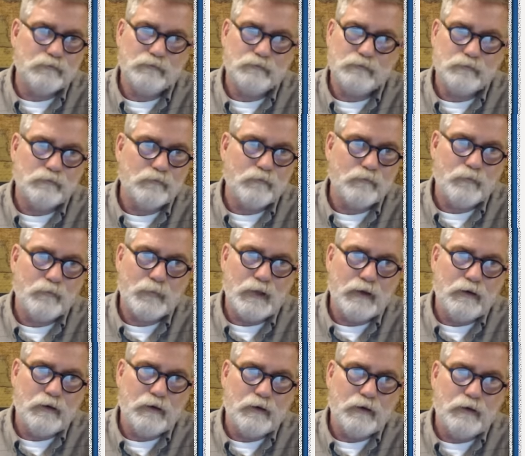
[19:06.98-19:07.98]

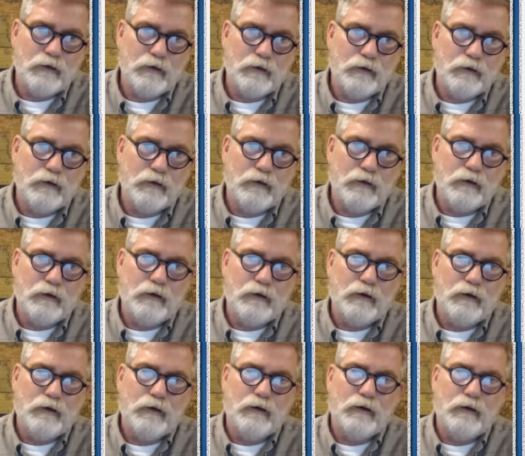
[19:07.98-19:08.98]

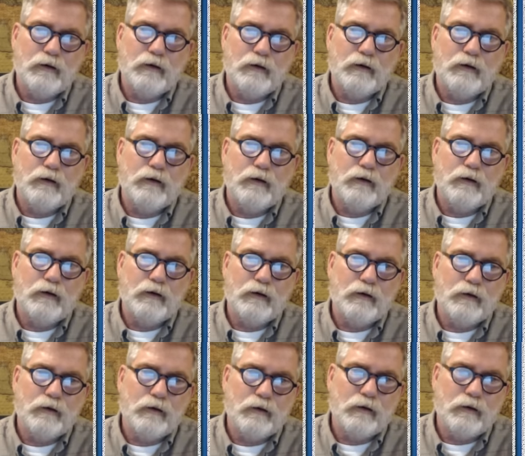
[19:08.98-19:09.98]

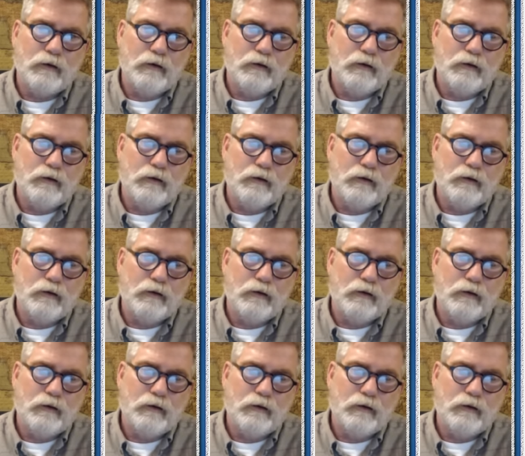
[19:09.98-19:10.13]
[no speech]